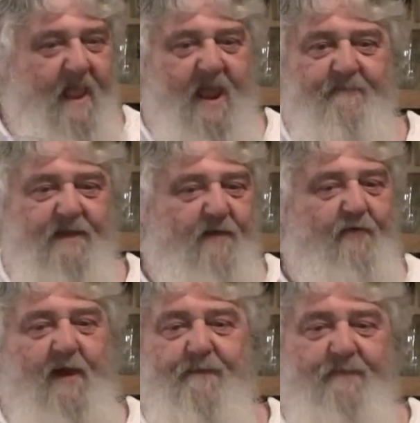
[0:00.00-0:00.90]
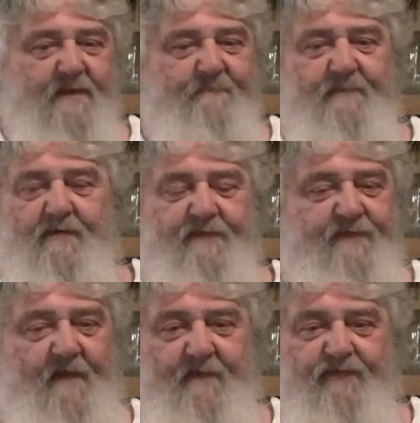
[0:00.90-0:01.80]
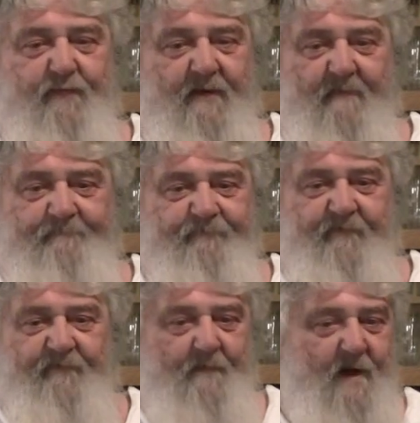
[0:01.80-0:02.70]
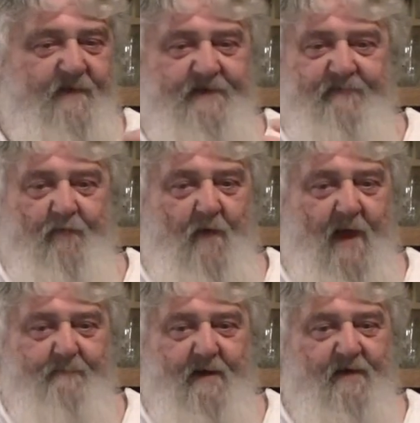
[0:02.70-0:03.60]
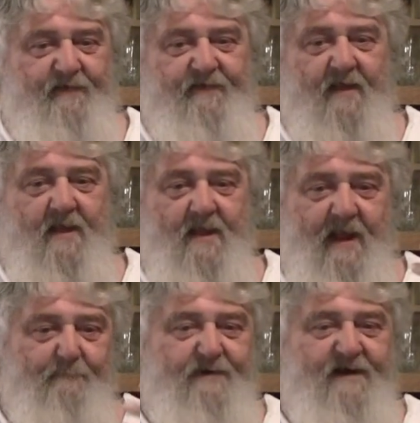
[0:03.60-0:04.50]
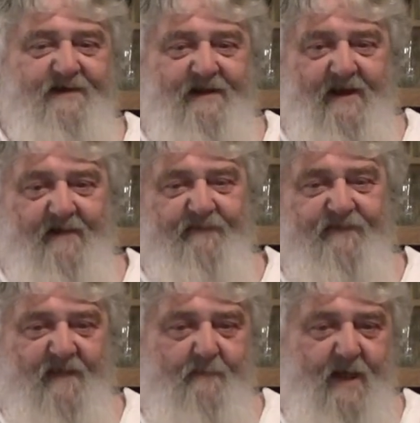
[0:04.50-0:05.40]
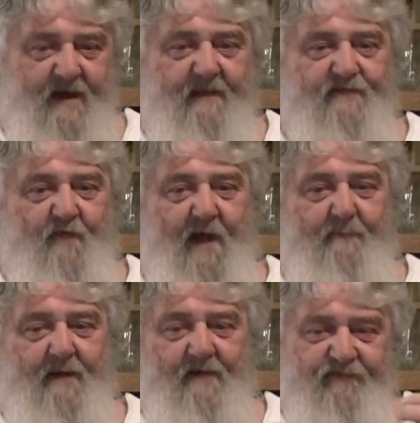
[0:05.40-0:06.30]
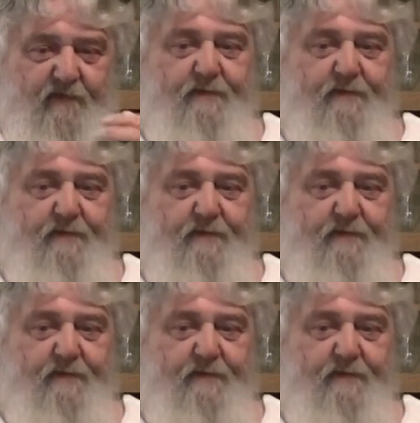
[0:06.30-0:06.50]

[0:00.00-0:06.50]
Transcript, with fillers: Heavy grape influence on this beer from all the different wine barrels and blended ales that's come out of those wine barrels to